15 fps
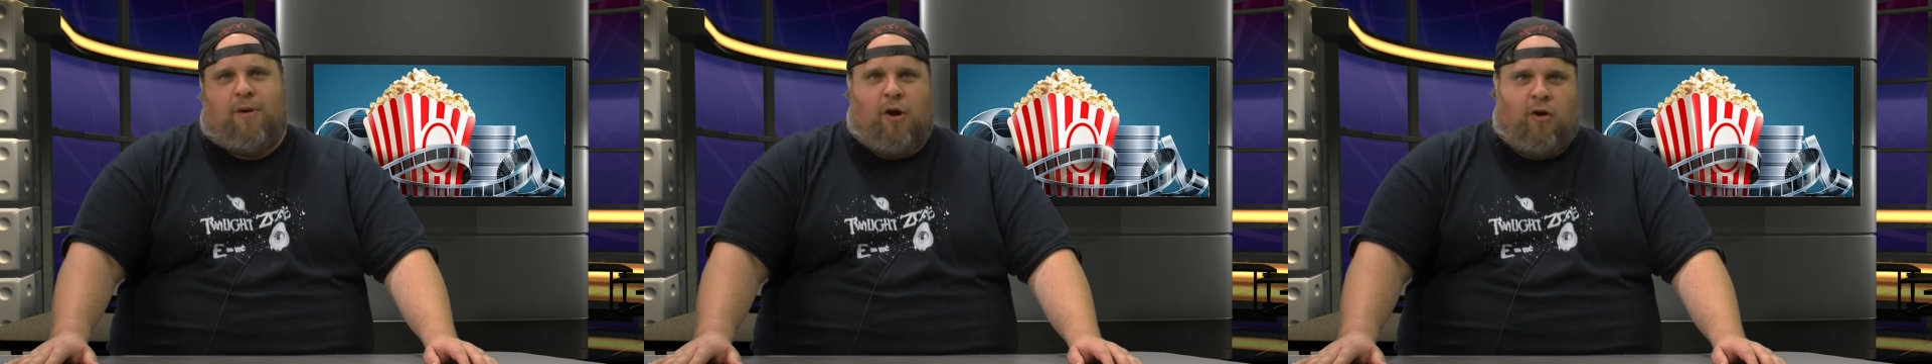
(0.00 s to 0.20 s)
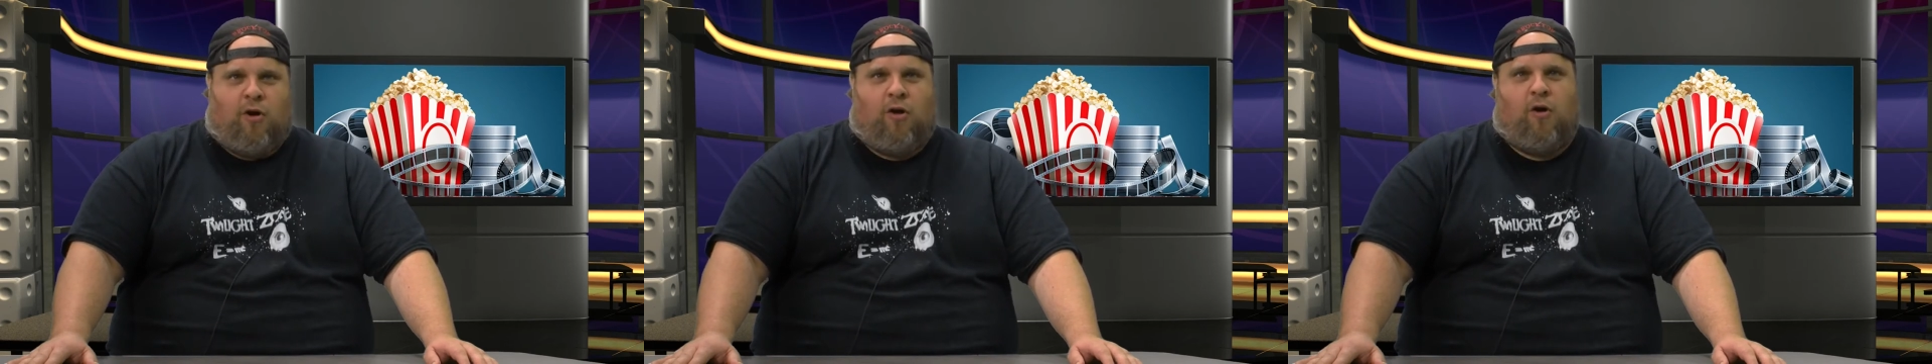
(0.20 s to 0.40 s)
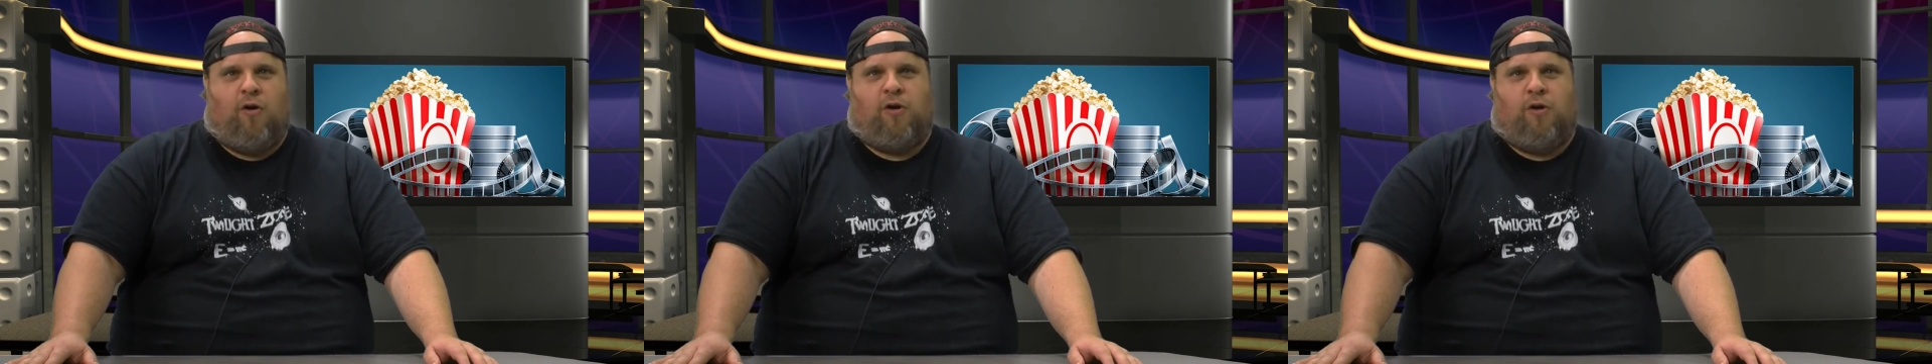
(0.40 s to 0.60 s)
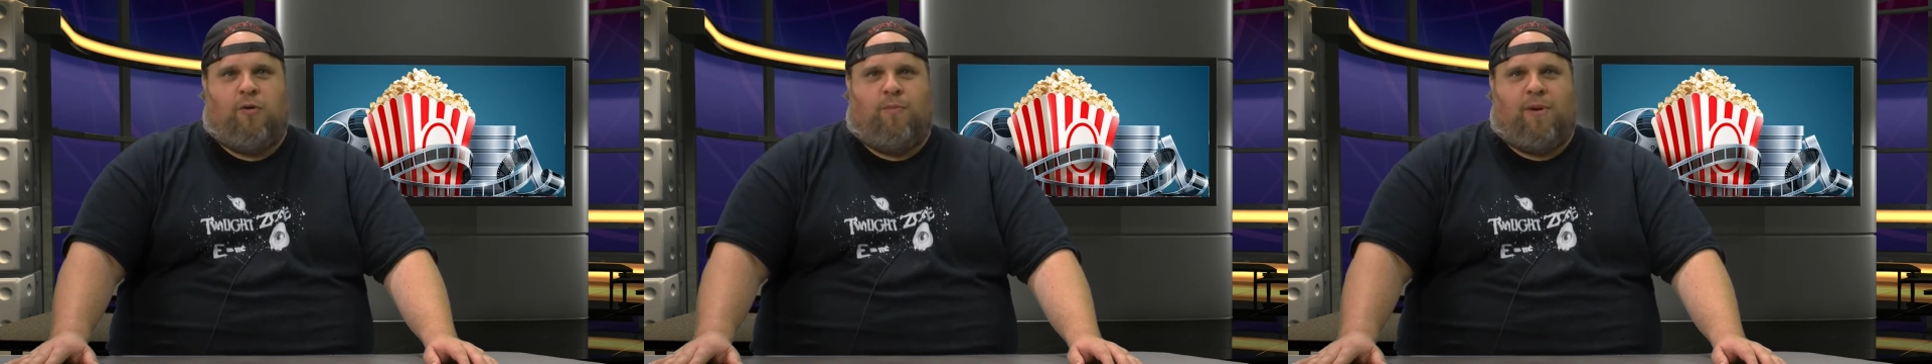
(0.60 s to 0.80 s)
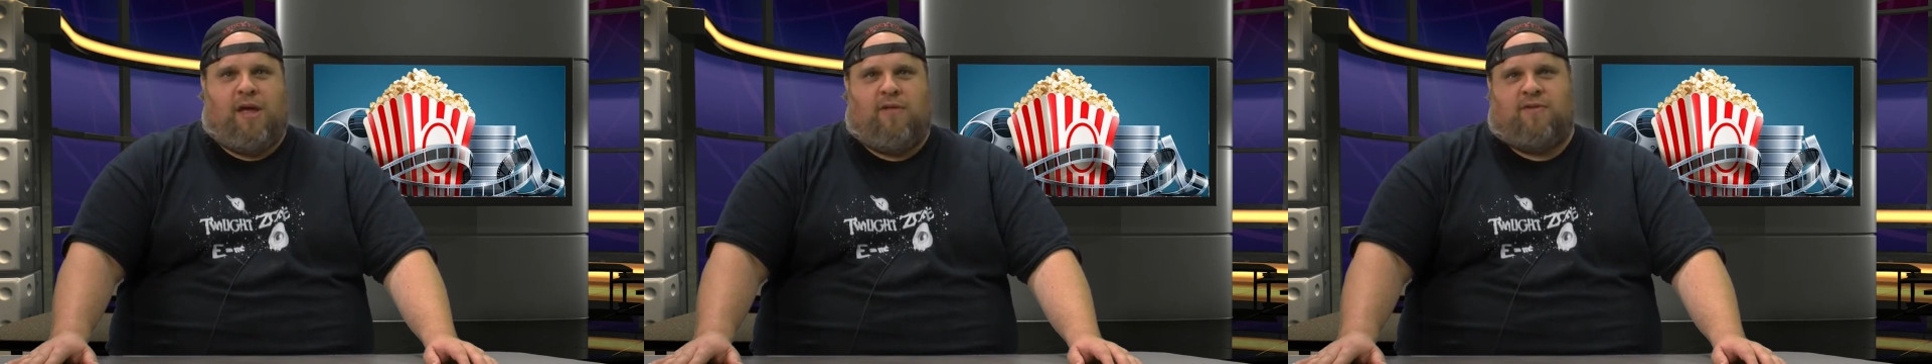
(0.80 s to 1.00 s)
ergo,
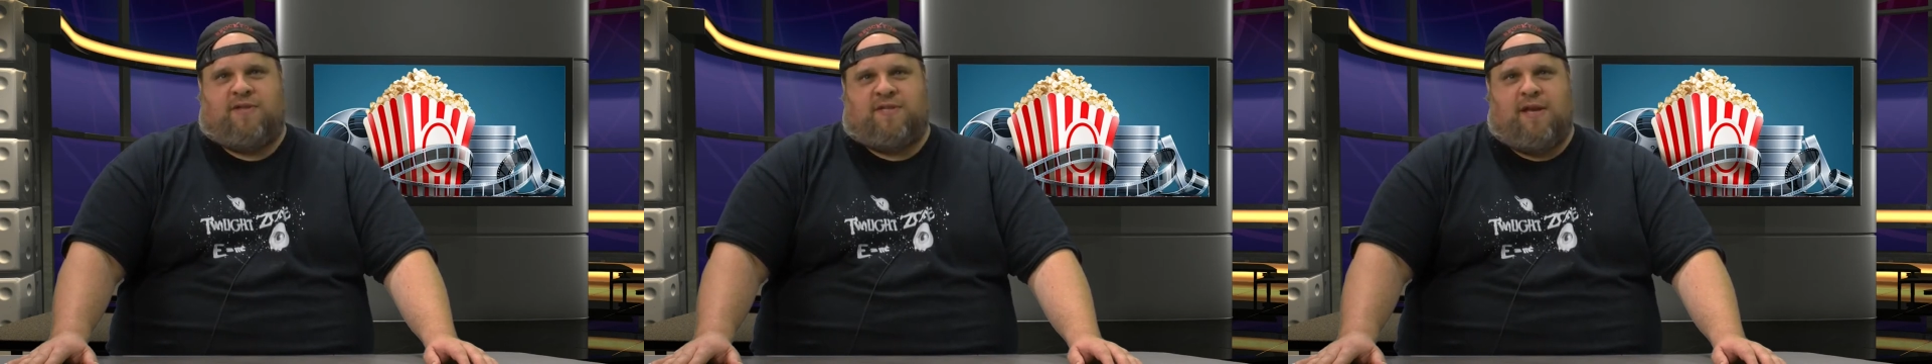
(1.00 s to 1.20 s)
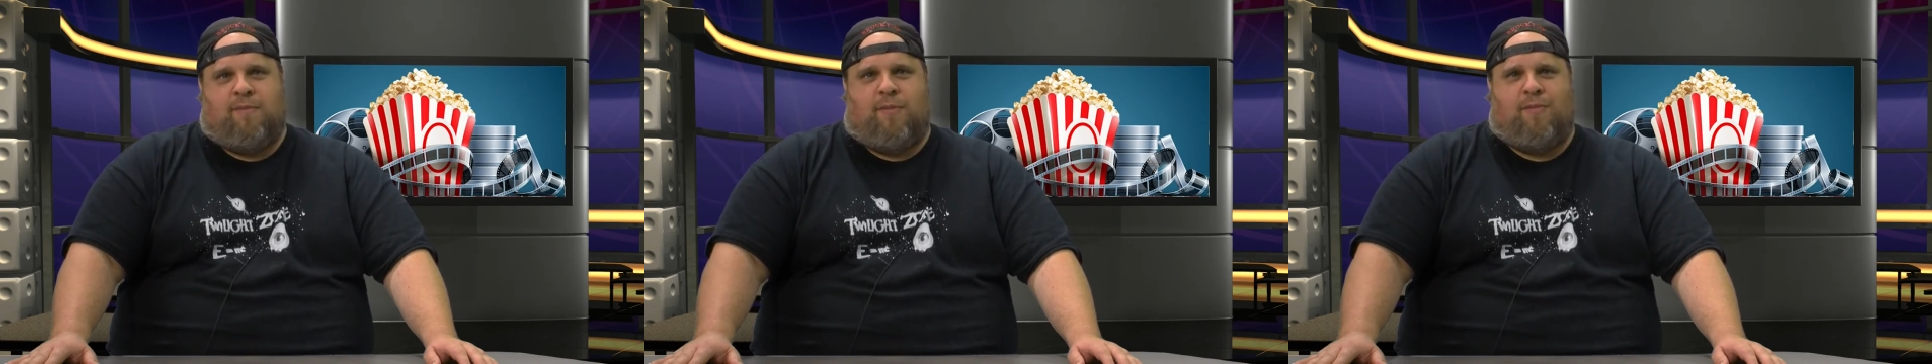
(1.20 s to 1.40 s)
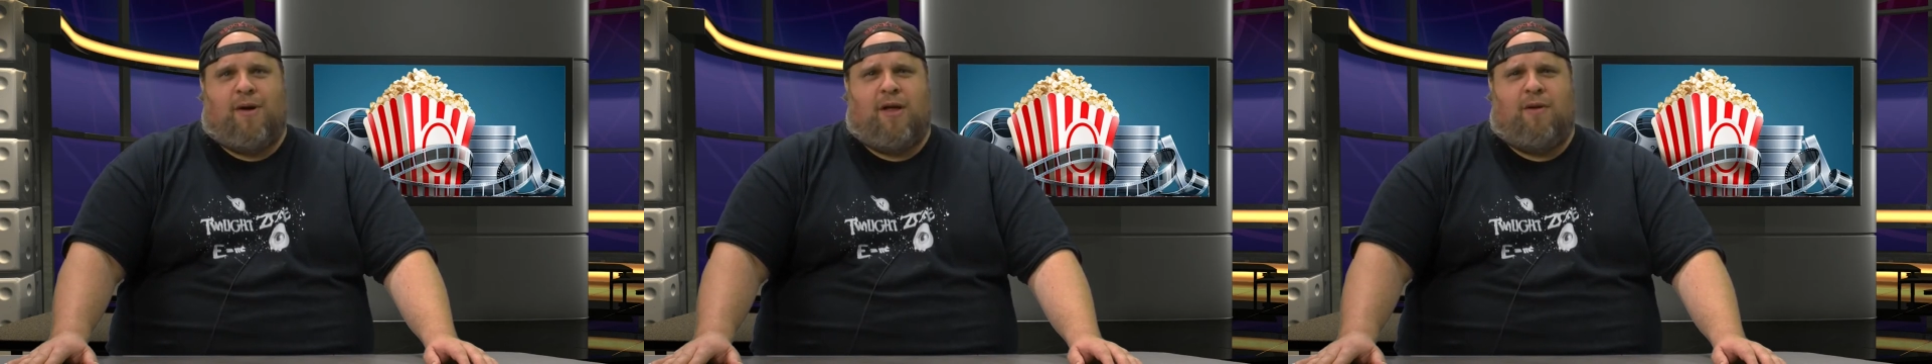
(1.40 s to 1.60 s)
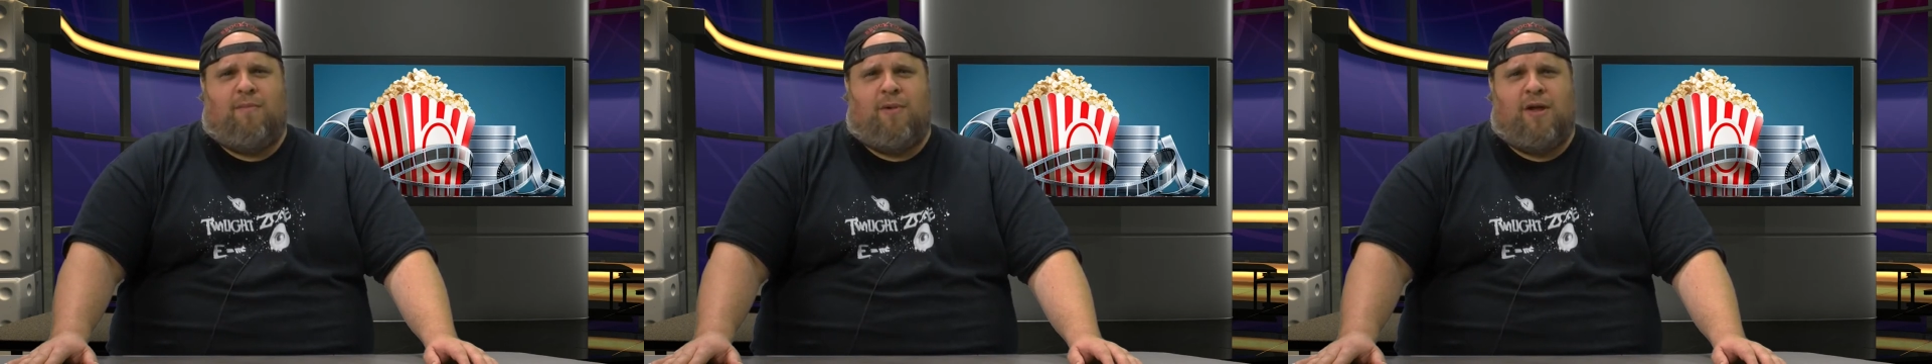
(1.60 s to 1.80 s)
you paid the same amount of